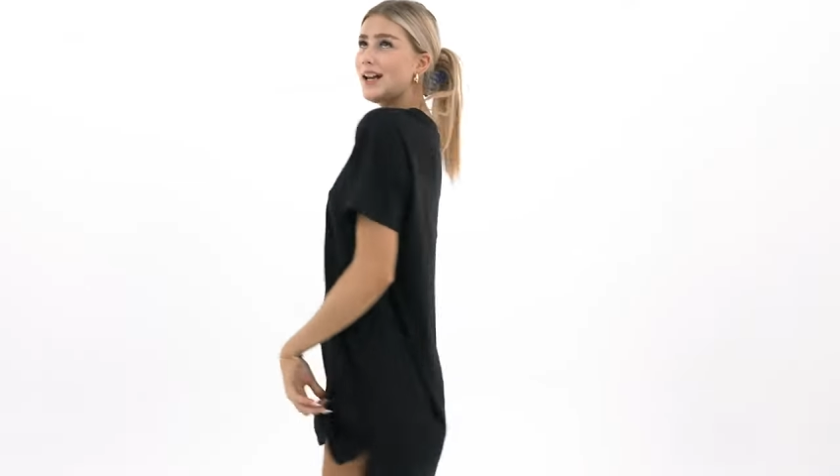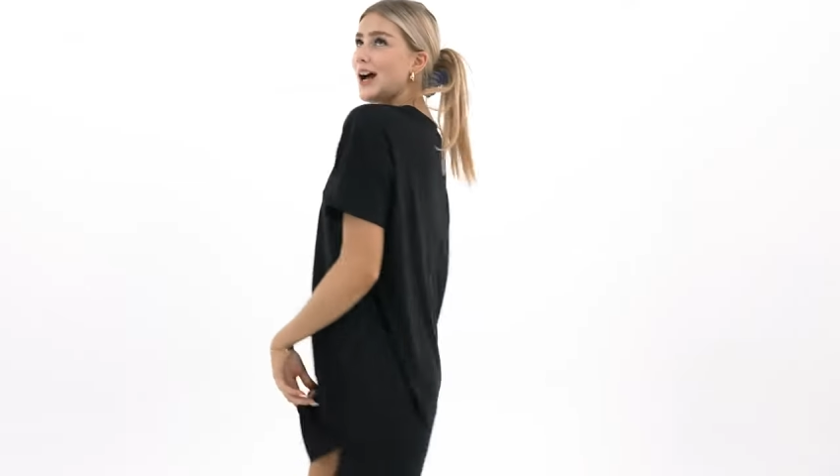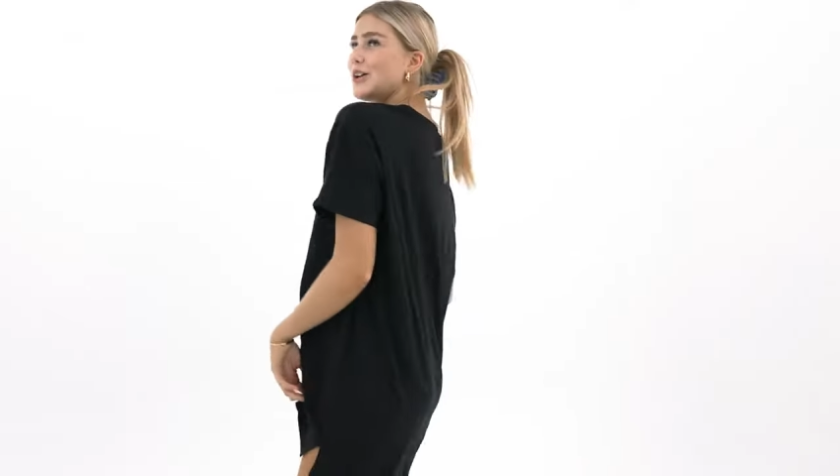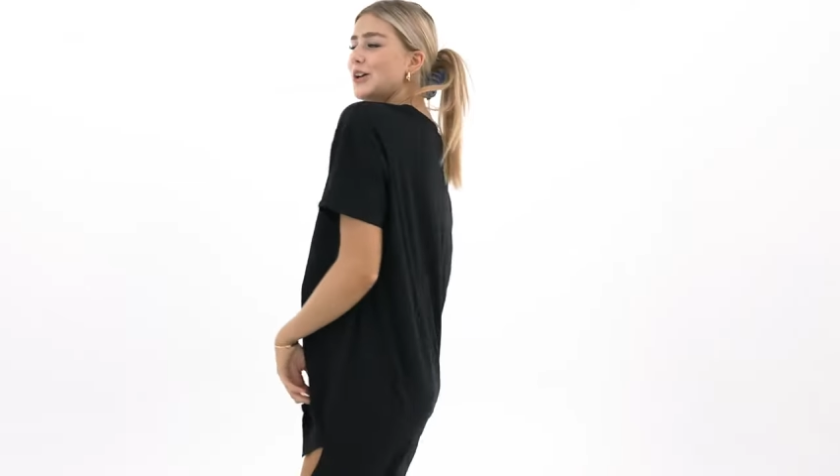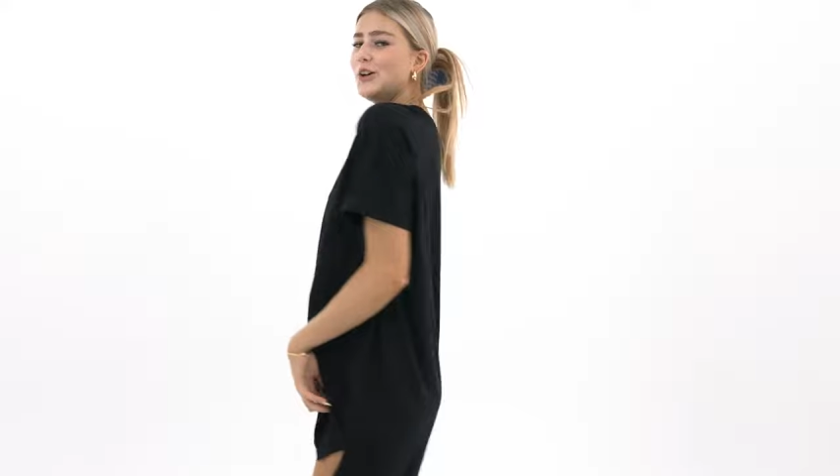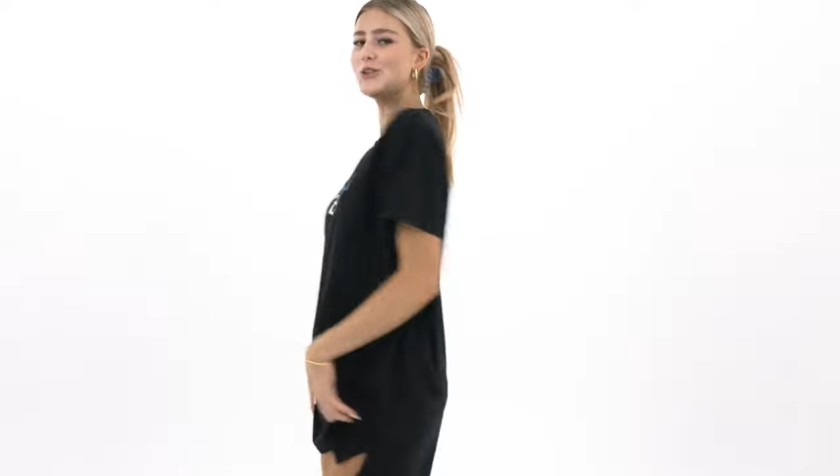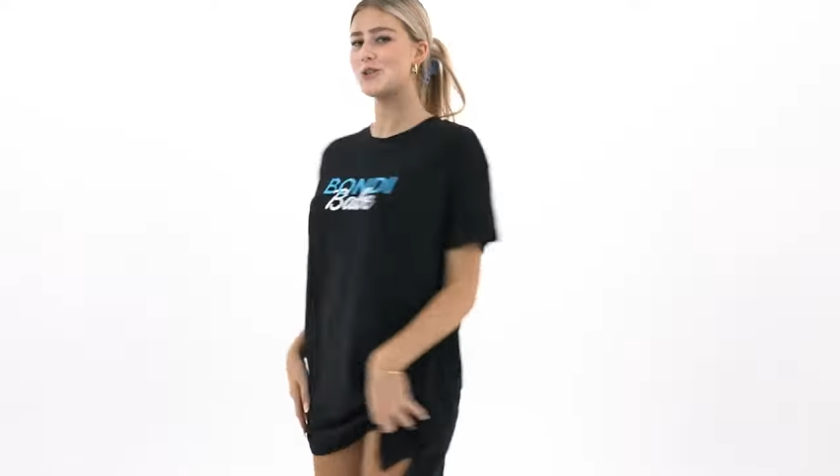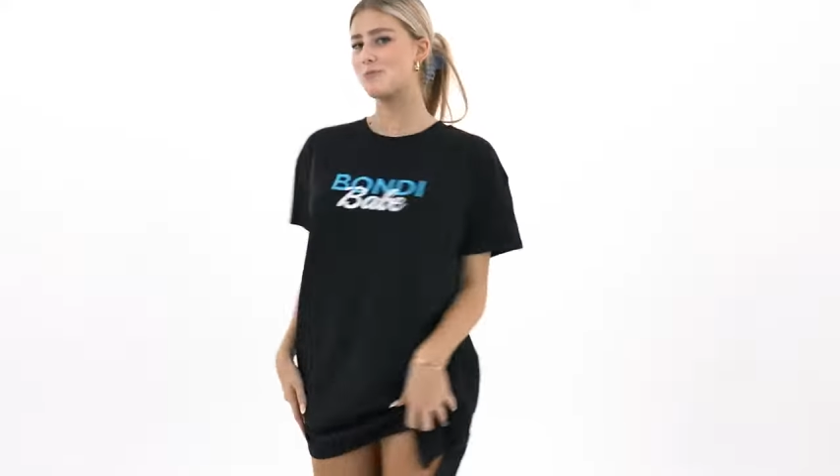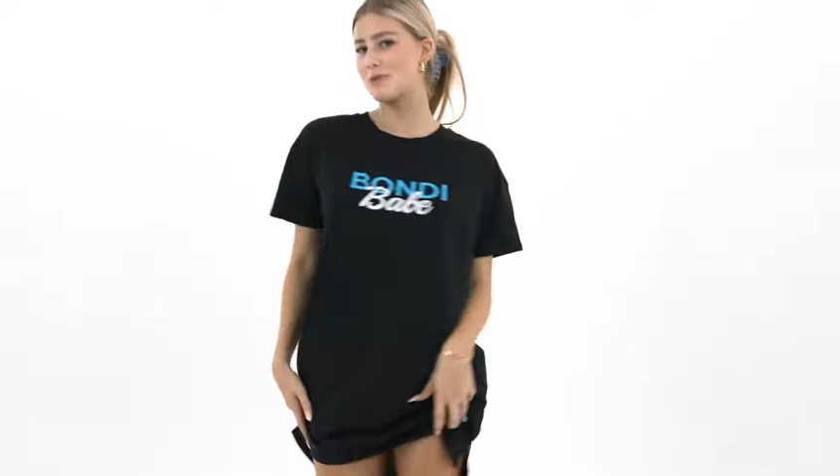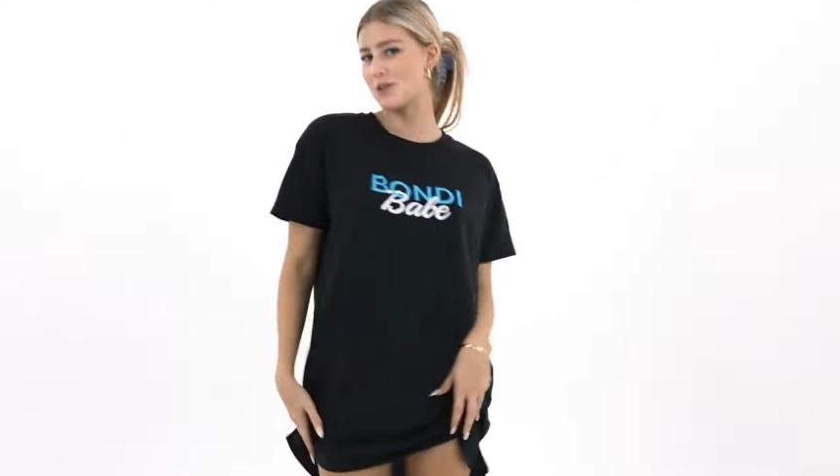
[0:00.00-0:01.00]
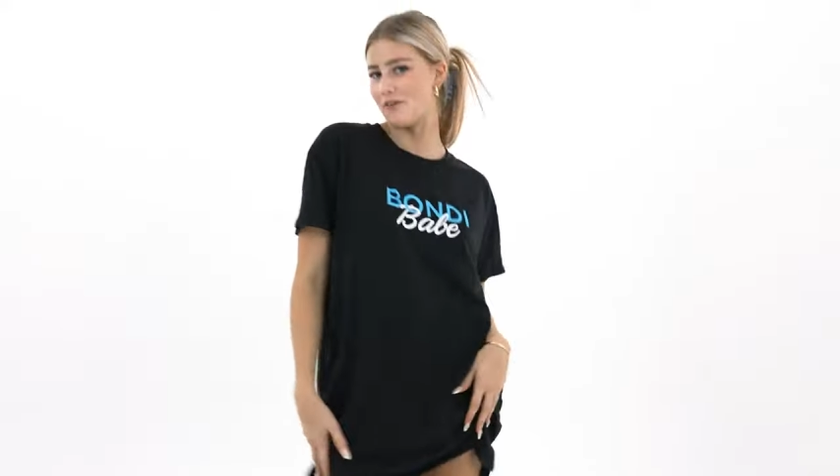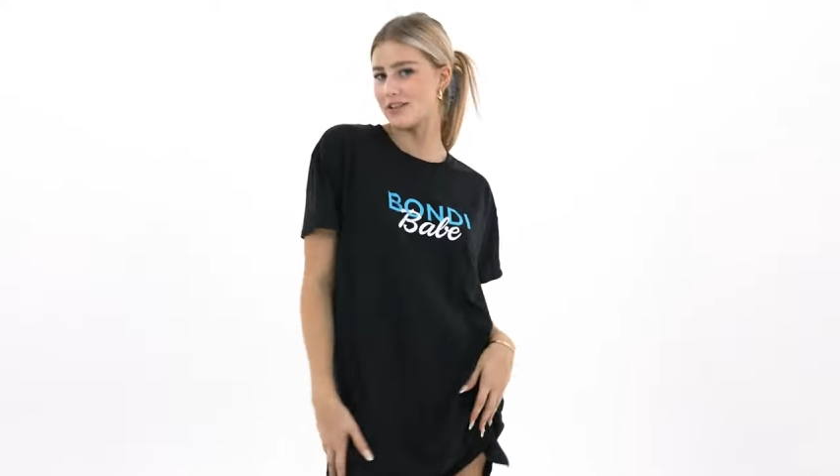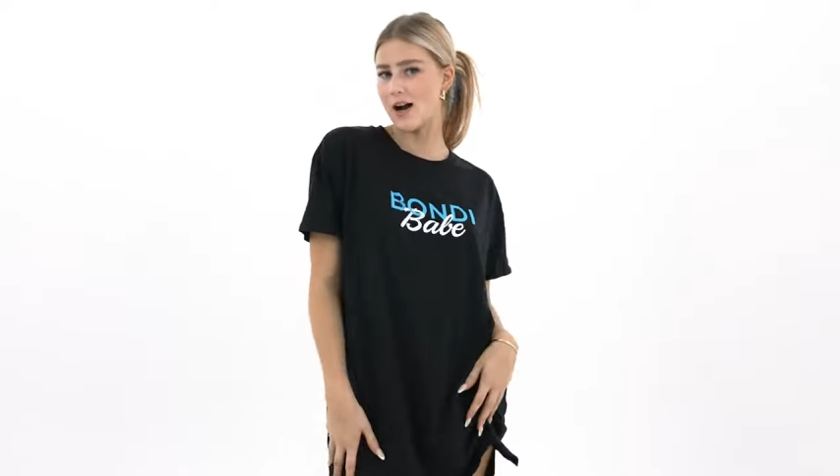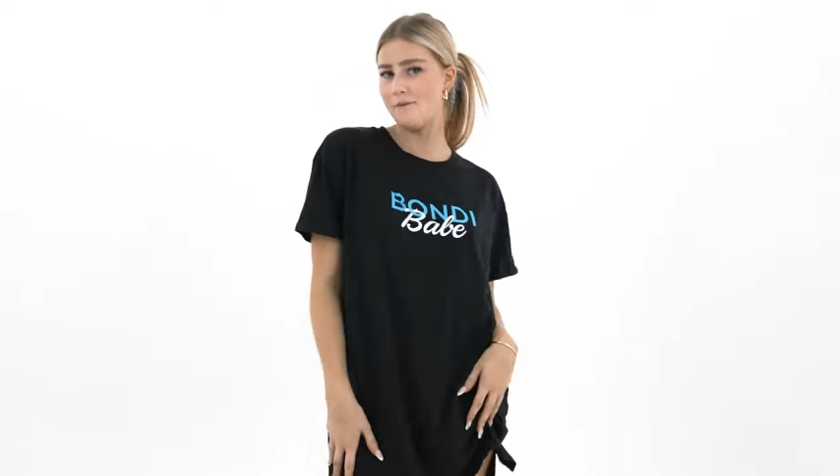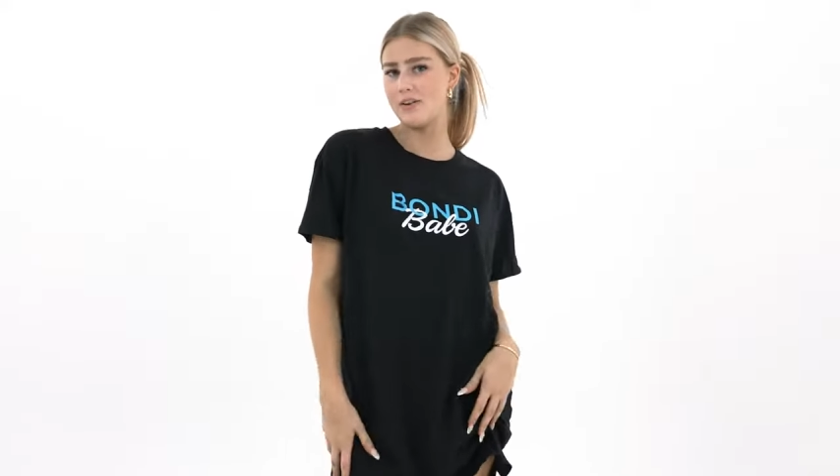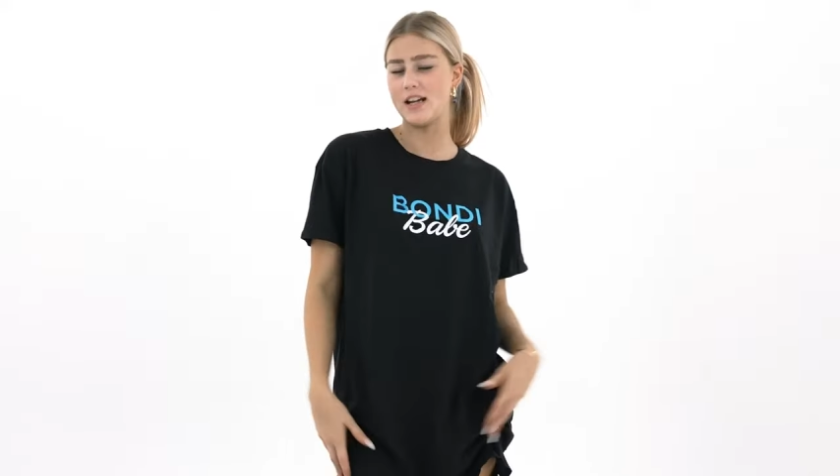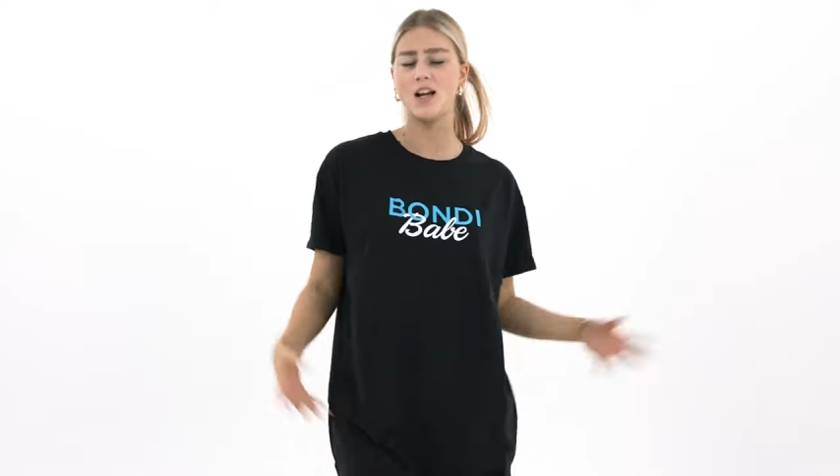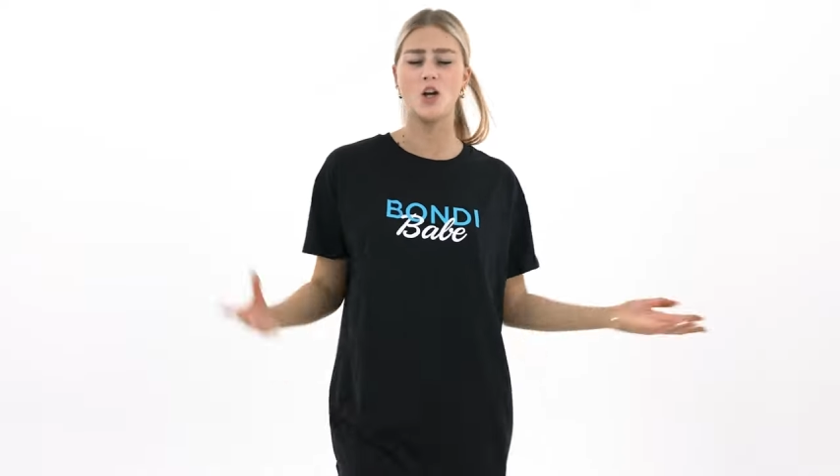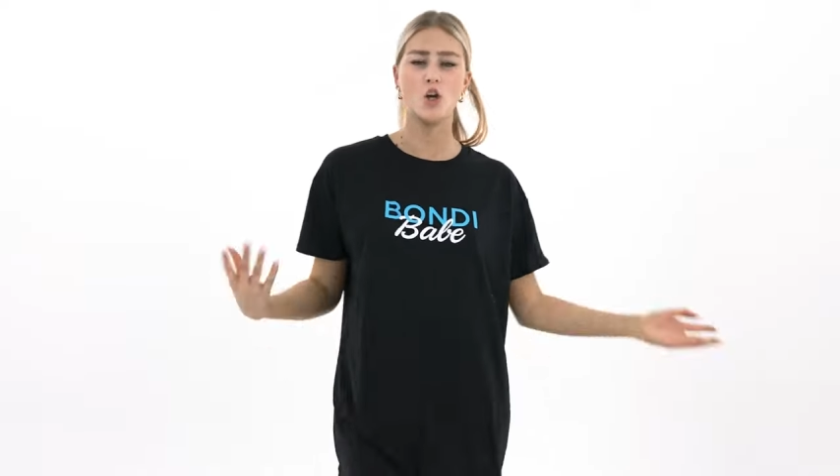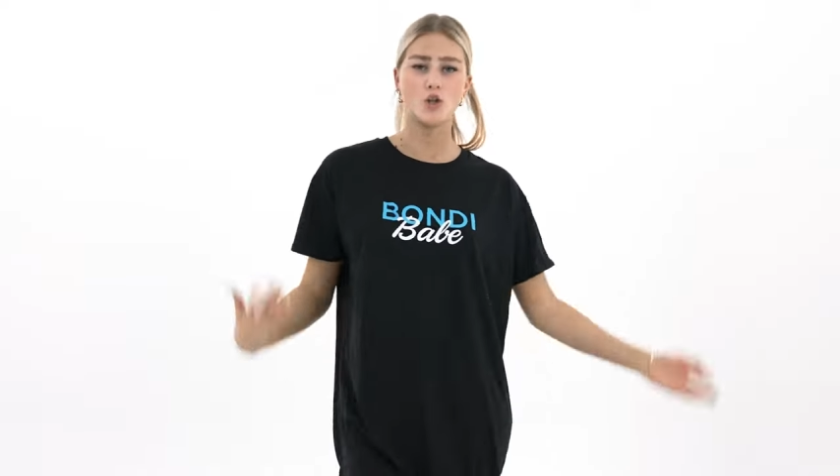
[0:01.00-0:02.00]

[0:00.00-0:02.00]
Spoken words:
How cute, super soft and comfy.